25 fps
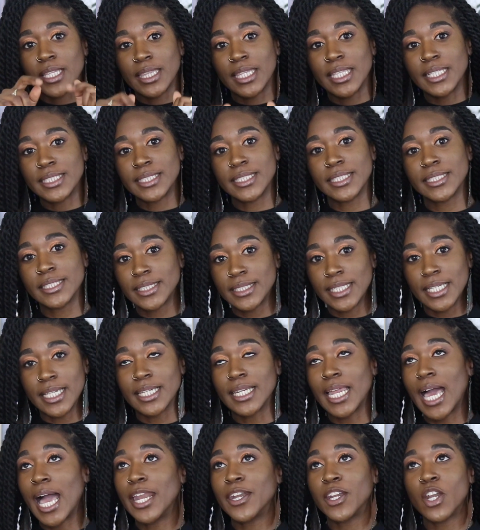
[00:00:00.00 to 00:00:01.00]
this is
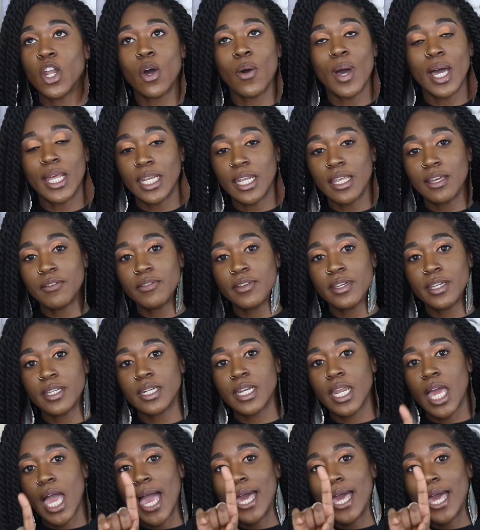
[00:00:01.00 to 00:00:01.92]
it. I know I love it.